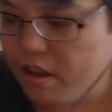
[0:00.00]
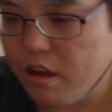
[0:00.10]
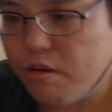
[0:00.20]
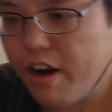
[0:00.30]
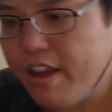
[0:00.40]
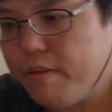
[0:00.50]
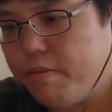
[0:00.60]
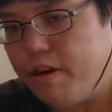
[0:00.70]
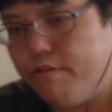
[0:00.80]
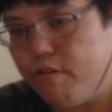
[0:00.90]
All right,
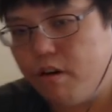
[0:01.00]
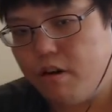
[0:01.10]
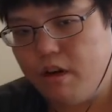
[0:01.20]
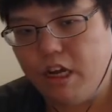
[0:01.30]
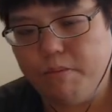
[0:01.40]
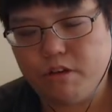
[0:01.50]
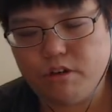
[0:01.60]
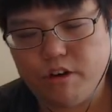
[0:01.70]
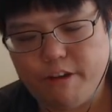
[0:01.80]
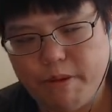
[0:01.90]
but for a
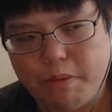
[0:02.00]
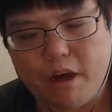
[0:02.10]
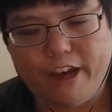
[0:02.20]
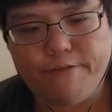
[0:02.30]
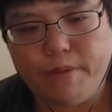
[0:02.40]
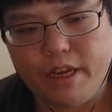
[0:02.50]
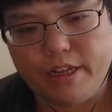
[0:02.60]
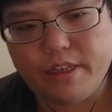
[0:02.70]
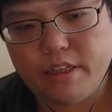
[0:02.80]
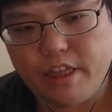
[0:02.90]
majority of people I've met,